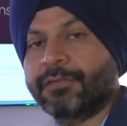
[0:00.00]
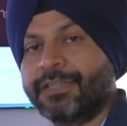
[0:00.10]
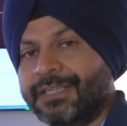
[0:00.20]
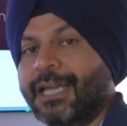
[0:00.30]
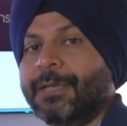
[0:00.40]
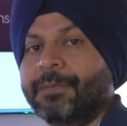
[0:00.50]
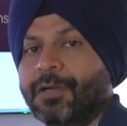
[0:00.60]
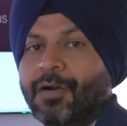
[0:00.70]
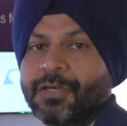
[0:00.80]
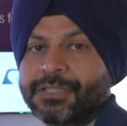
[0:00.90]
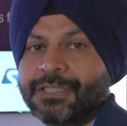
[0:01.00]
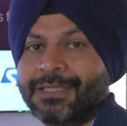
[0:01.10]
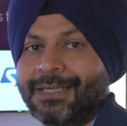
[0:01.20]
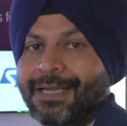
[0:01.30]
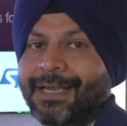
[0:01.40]
of the time, cost,
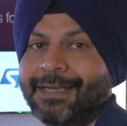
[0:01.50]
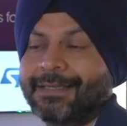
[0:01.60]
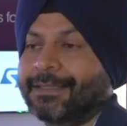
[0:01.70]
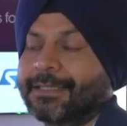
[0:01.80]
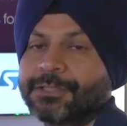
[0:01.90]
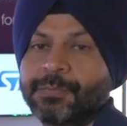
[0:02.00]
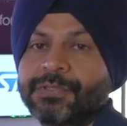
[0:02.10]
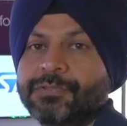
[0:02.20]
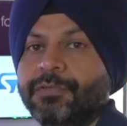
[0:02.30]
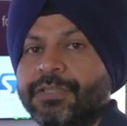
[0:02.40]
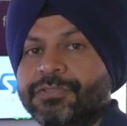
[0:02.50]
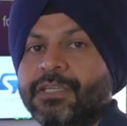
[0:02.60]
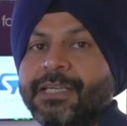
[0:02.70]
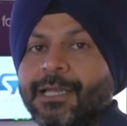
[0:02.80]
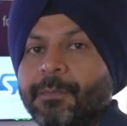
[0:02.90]
and the customers to
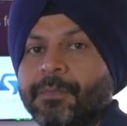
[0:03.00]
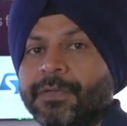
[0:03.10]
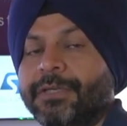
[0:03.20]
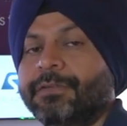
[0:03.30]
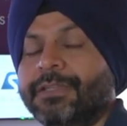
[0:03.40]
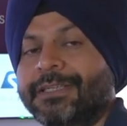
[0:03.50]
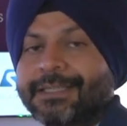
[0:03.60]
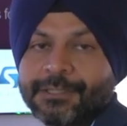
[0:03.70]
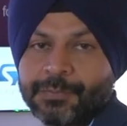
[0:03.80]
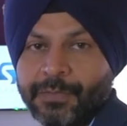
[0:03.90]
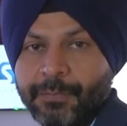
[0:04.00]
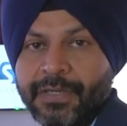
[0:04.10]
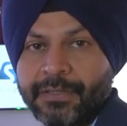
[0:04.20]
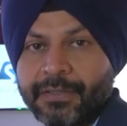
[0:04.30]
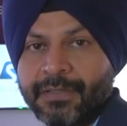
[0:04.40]
eventually help even their customer
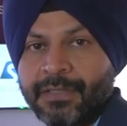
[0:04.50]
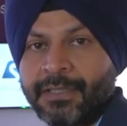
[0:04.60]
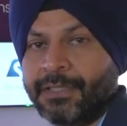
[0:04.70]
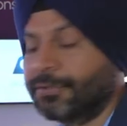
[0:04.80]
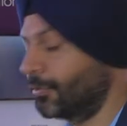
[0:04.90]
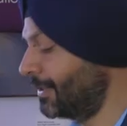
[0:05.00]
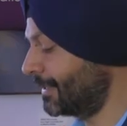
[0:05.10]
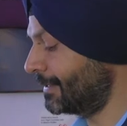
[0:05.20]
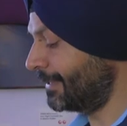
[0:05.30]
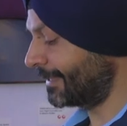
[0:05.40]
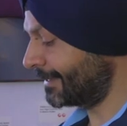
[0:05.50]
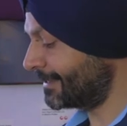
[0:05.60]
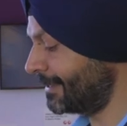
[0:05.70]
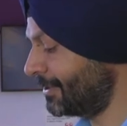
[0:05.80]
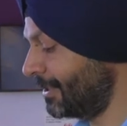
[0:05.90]
better. So that, that
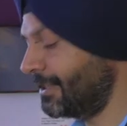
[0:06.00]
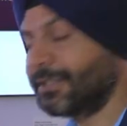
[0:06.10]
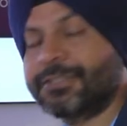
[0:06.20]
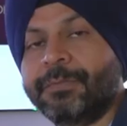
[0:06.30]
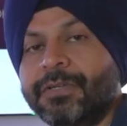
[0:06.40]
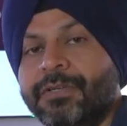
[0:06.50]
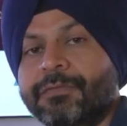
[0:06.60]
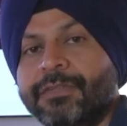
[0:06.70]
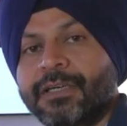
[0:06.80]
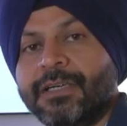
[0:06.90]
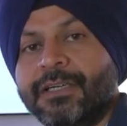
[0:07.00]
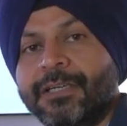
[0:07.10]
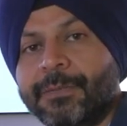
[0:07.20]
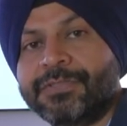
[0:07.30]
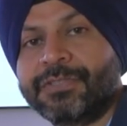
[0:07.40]
essentially is the summary of the
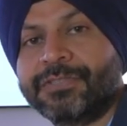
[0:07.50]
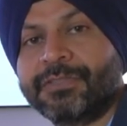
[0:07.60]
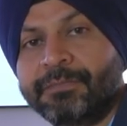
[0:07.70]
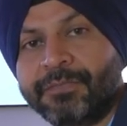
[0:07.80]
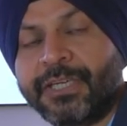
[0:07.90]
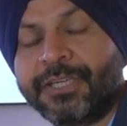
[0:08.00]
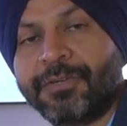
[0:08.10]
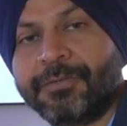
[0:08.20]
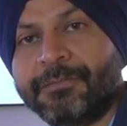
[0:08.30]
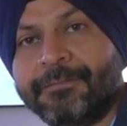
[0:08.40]
demonstration. Thank you.